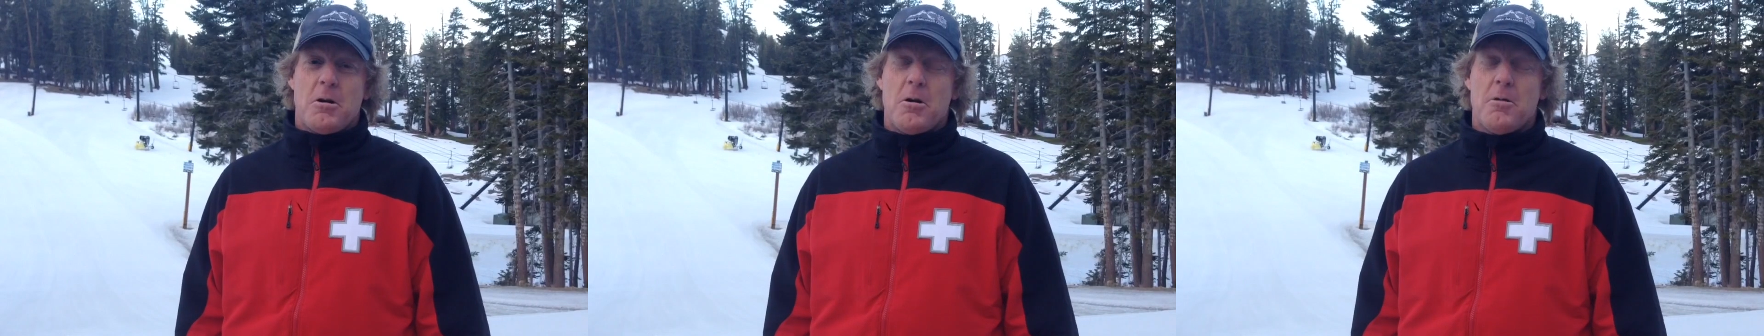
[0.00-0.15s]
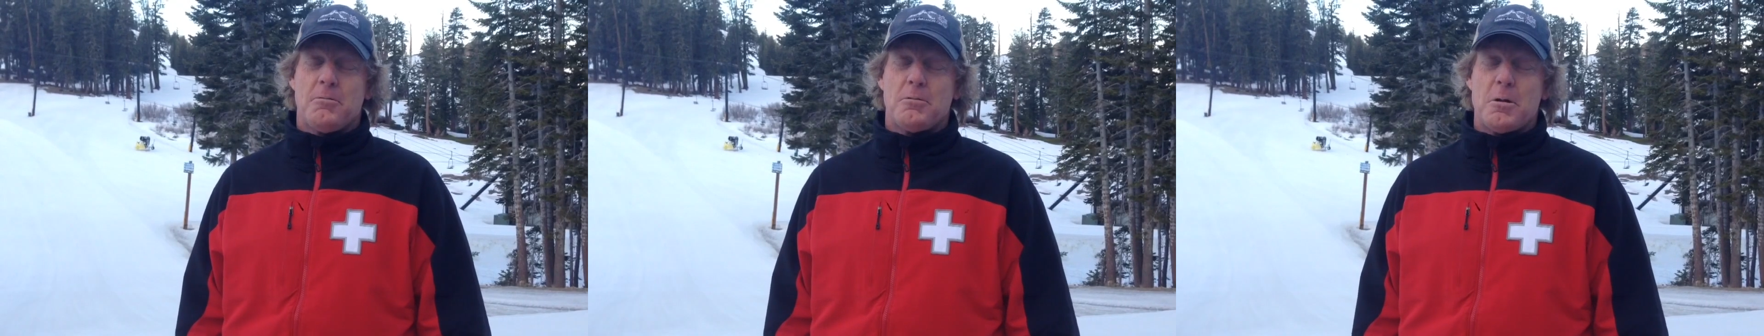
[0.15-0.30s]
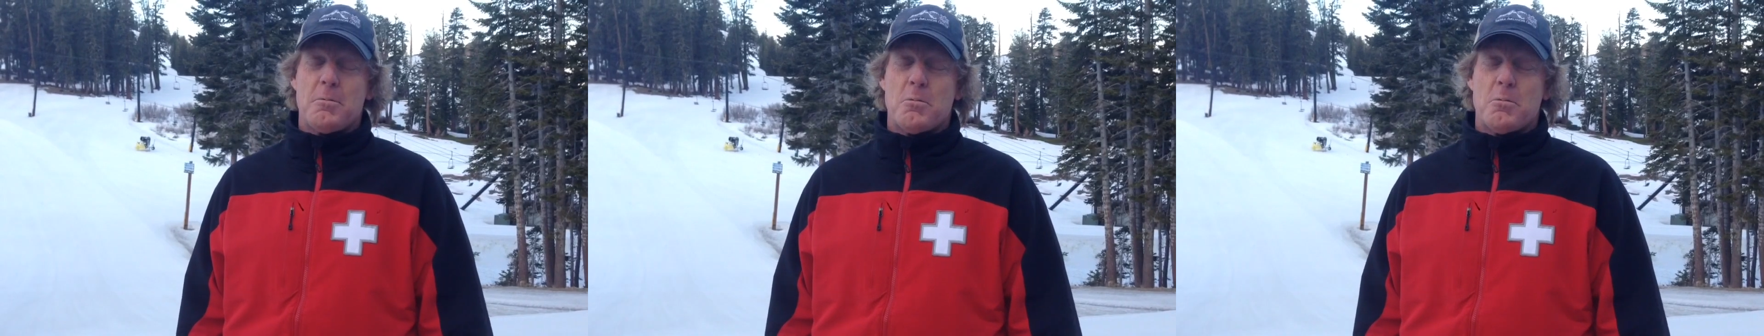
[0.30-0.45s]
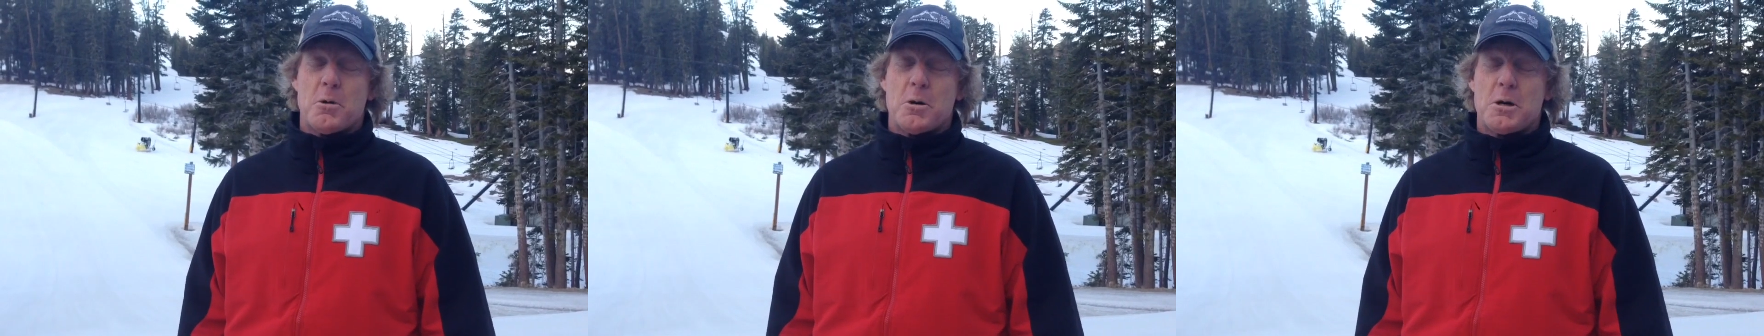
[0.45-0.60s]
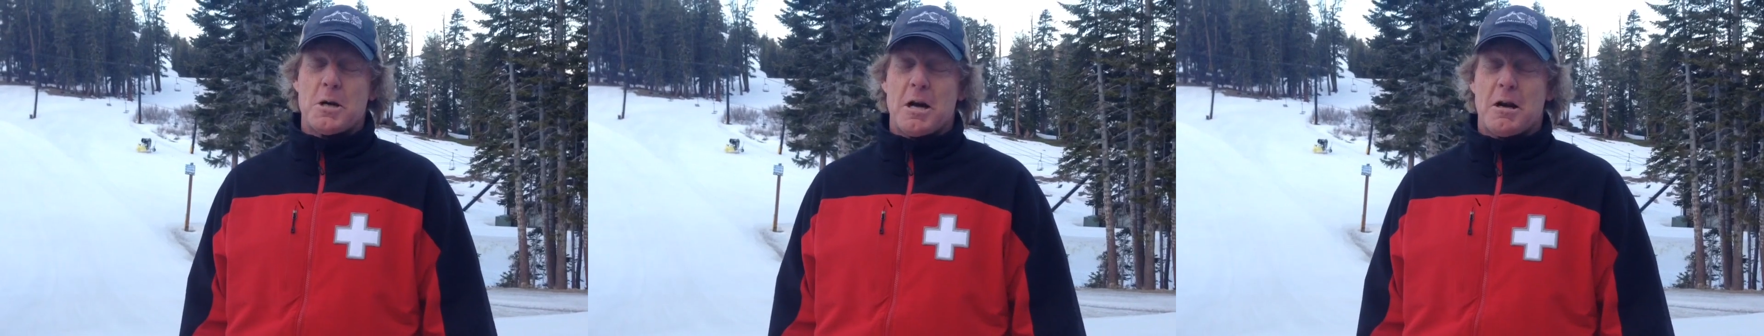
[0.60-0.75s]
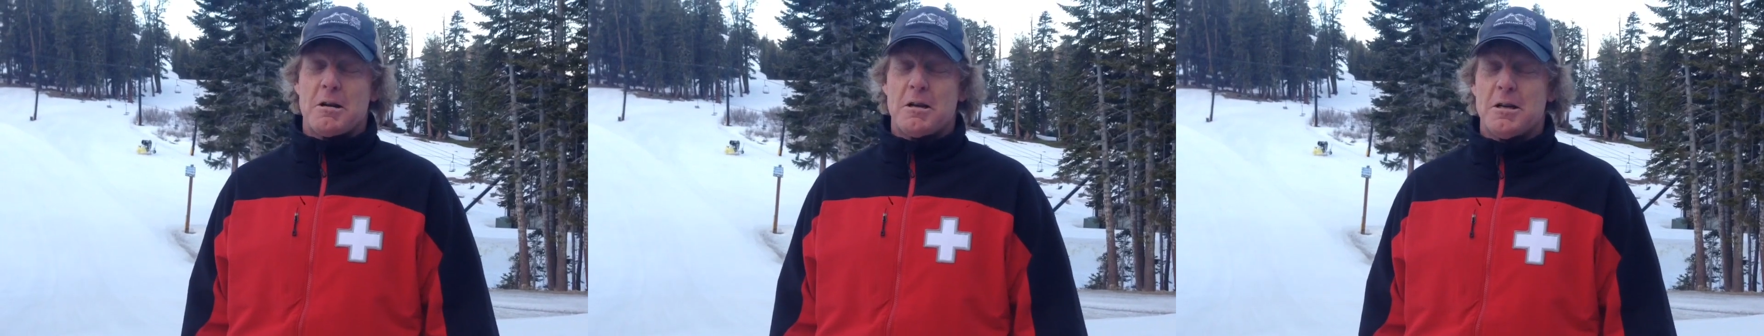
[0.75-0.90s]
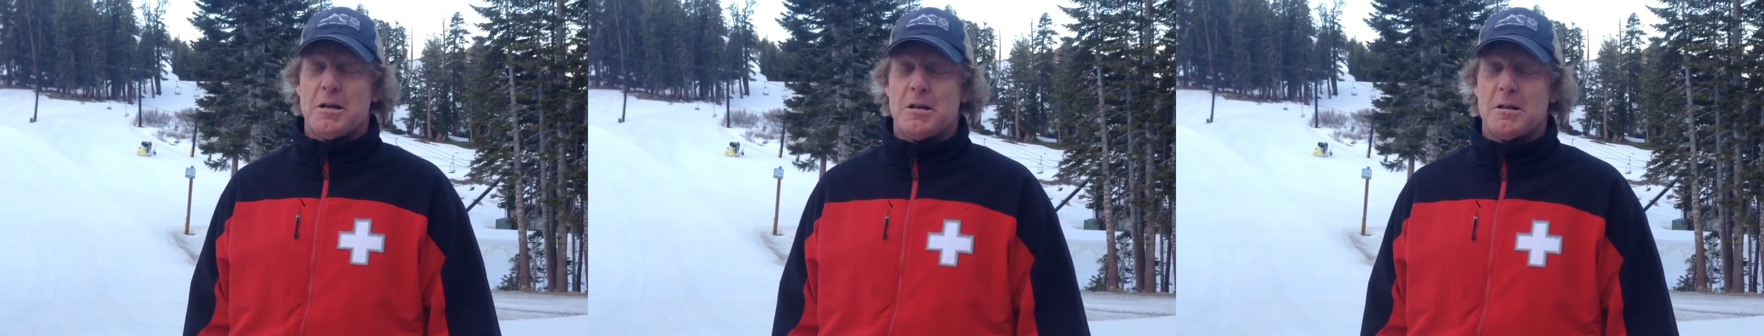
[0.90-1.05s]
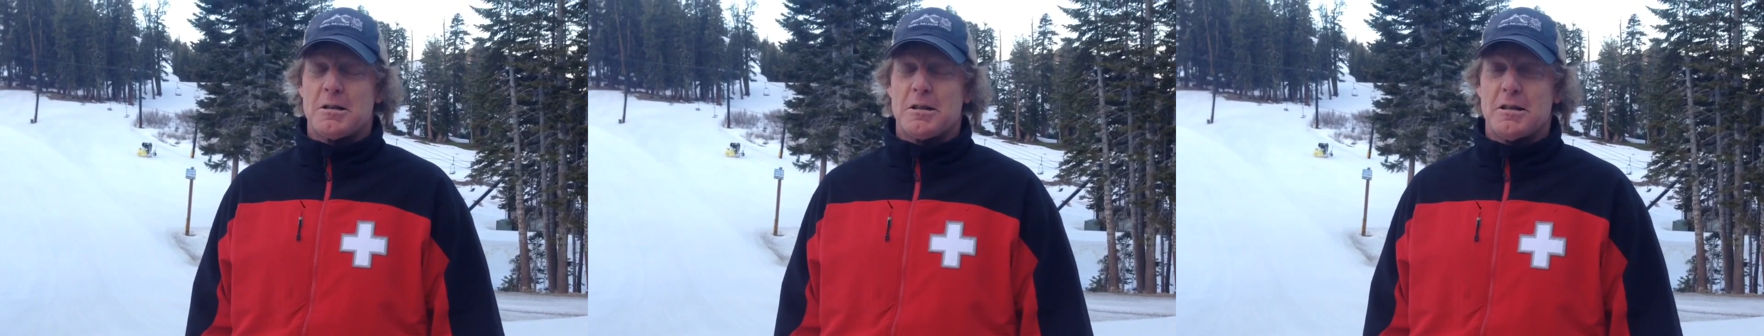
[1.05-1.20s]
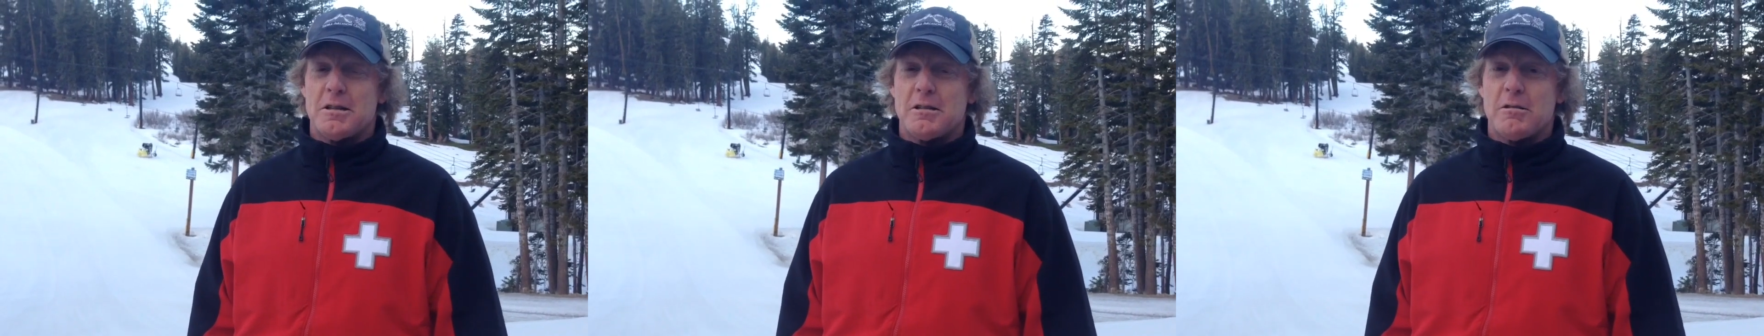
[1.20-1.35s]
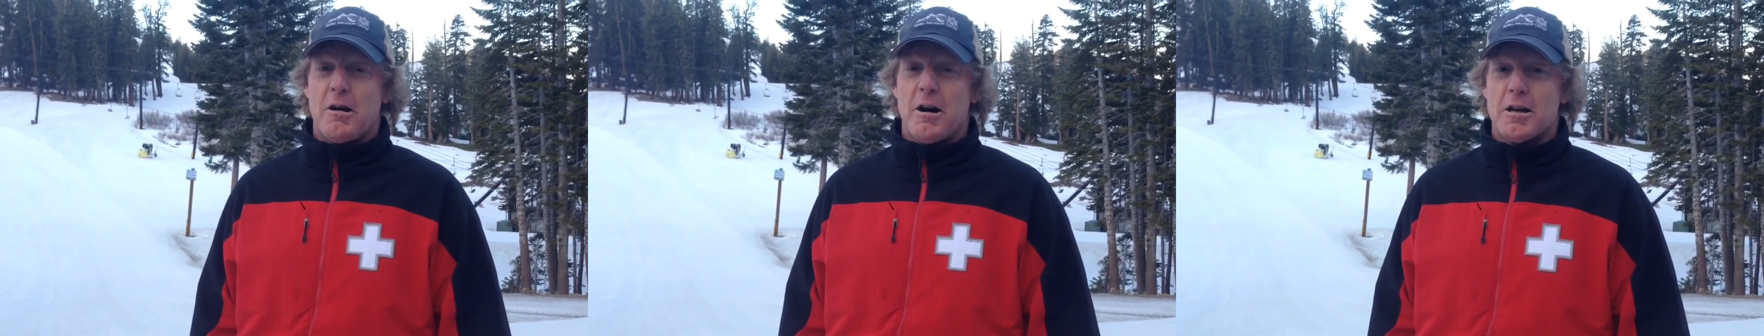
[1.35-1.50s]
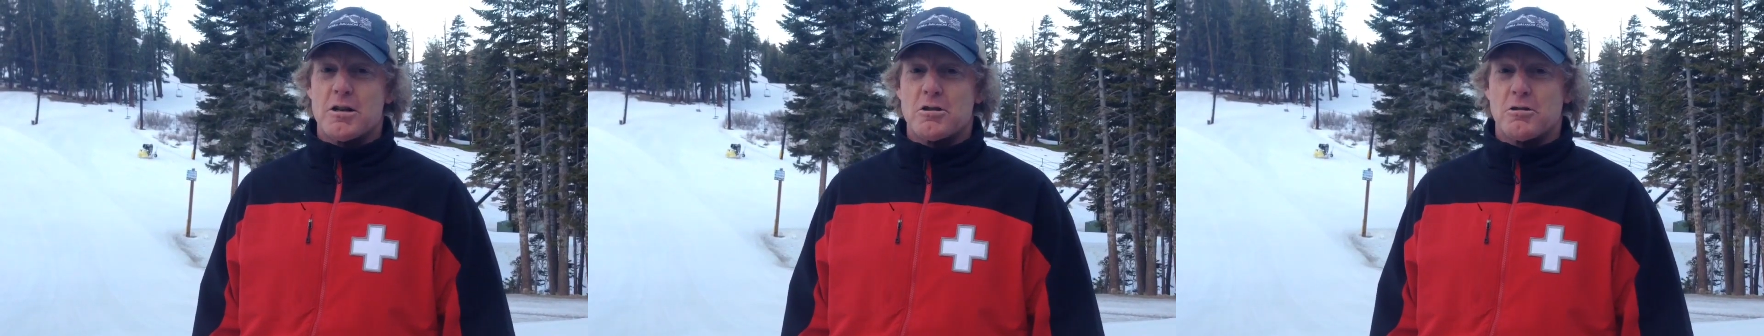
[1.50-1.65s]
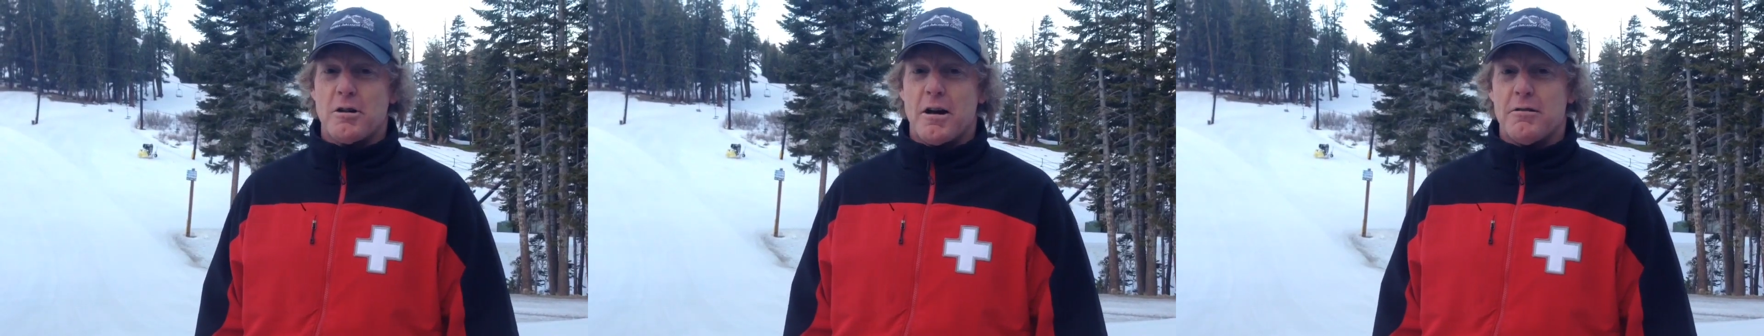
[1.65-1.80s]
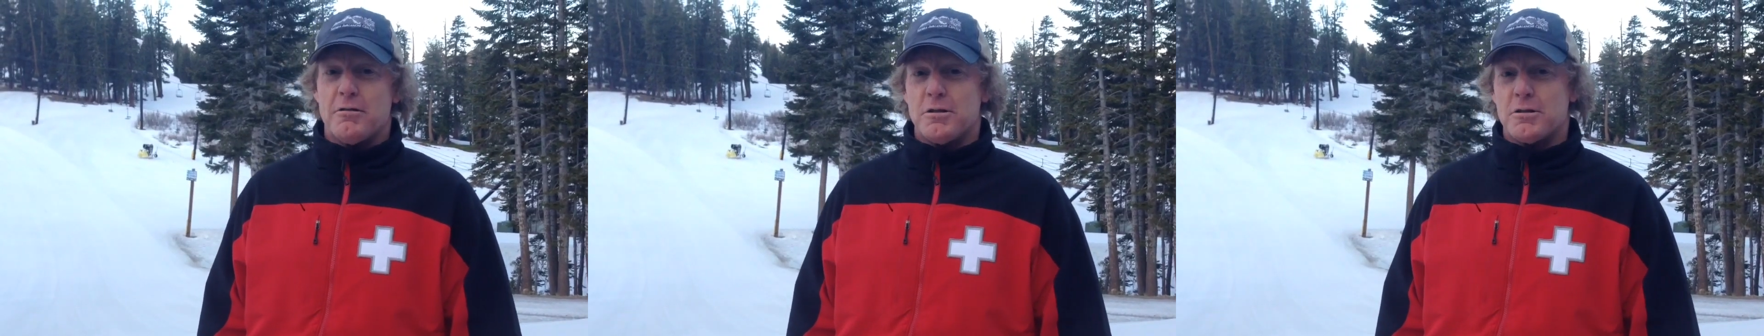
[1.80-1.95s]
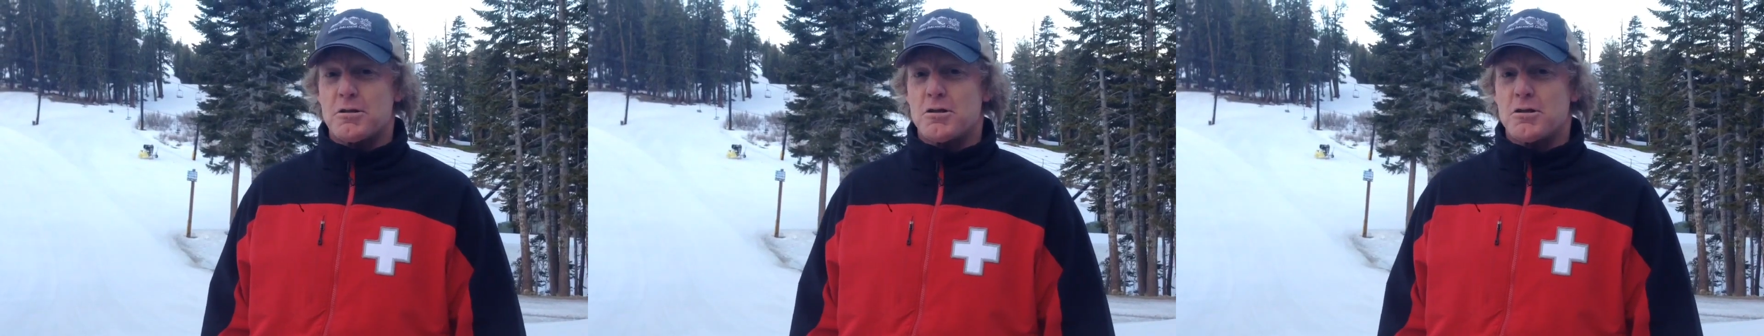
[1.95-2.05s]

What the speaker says: hopefully more down here at the lodge level.